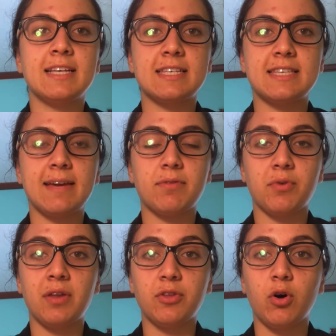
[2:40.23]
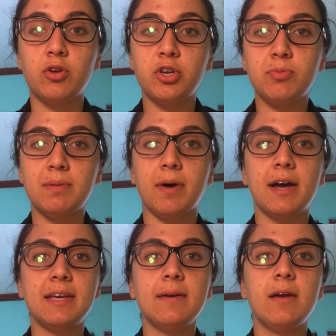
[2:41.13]
is the same throughout the whole human
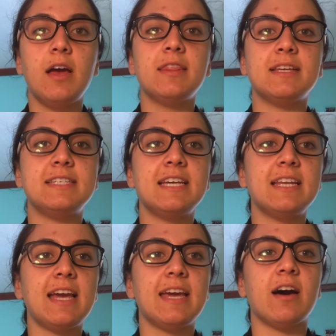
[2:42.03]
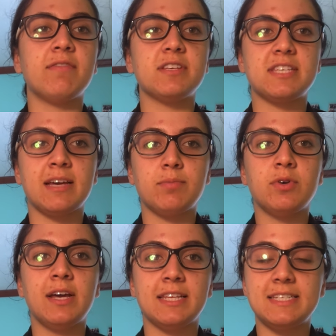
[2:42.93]
body, the DNA of the sample
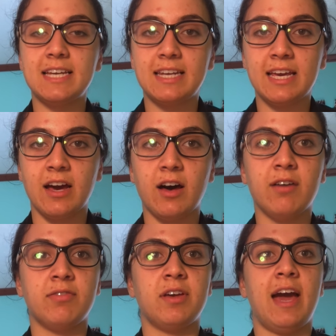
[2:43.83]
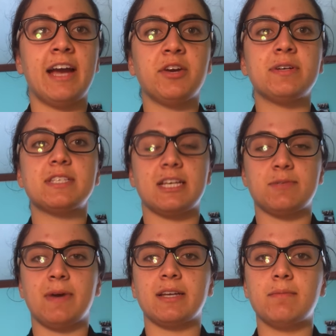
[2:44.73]
and the DNA of the accurate
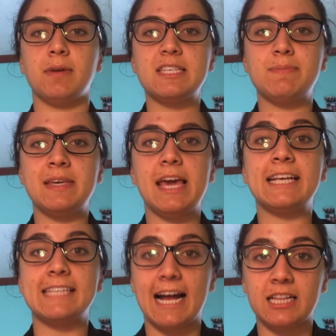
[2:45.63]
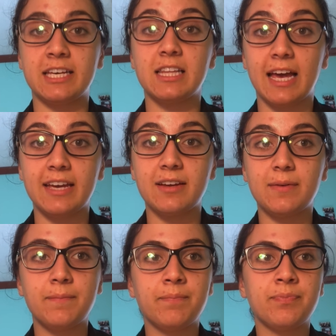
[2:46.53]
suspect must be exactly alike.
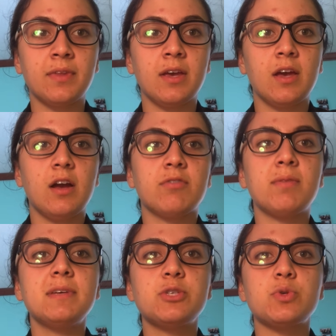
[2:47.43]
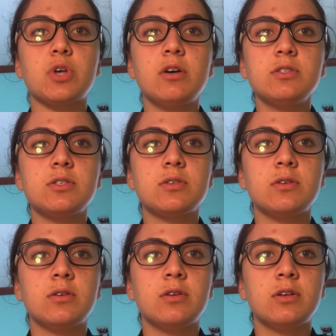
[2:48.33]
From these results,
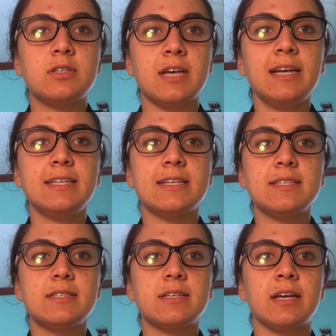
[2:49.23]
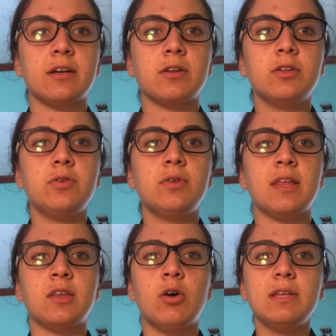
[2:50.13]
scientists can conclude
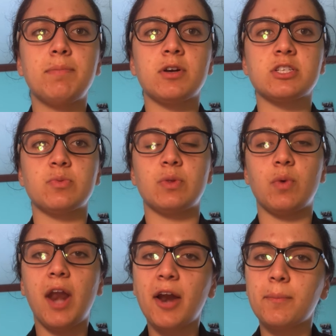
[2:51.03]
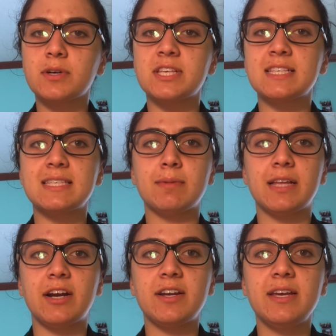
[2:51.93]
that the only person with 100%
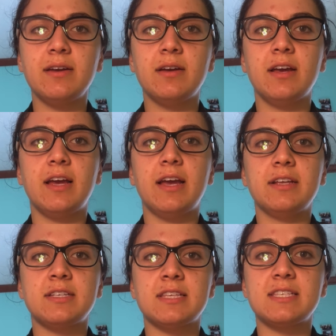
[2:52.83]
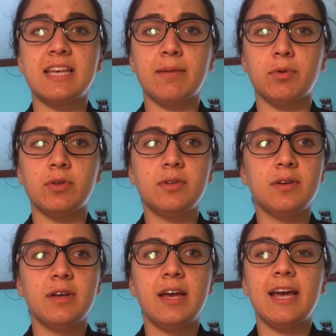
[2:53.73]
similarity to the sample
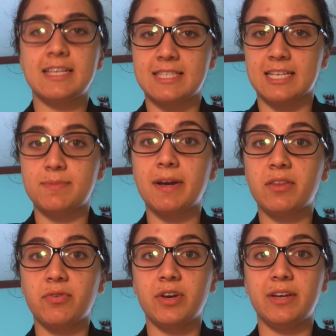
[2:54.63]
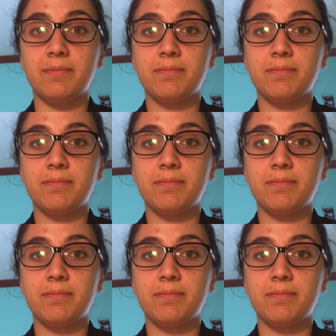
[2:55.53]
is suspect 3.